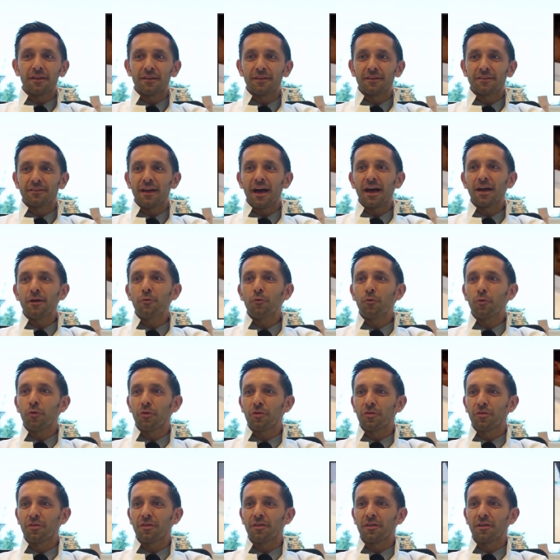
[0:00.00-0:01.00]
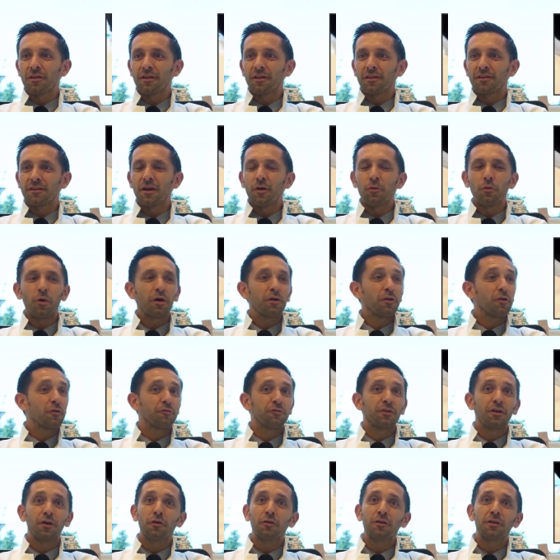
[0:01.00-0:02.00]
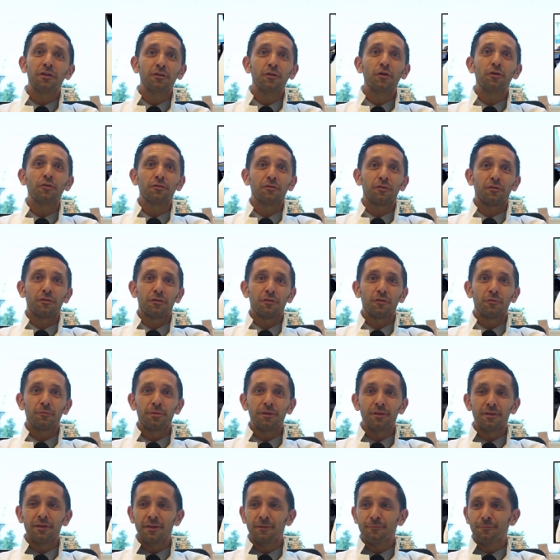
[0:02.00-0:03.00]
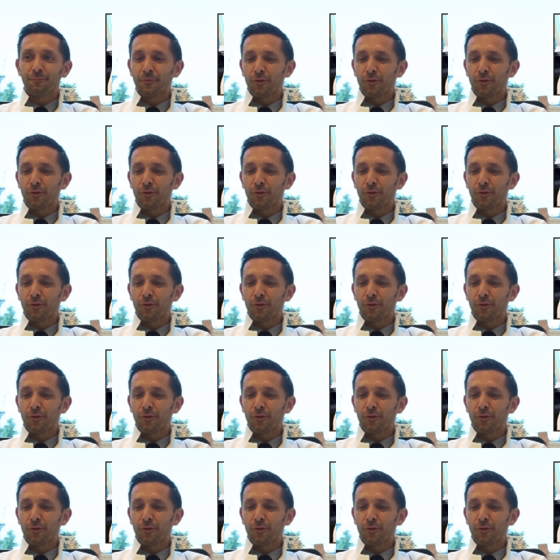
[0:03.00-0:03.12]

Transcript: at the time was uh, the one of the only doctor in OPD.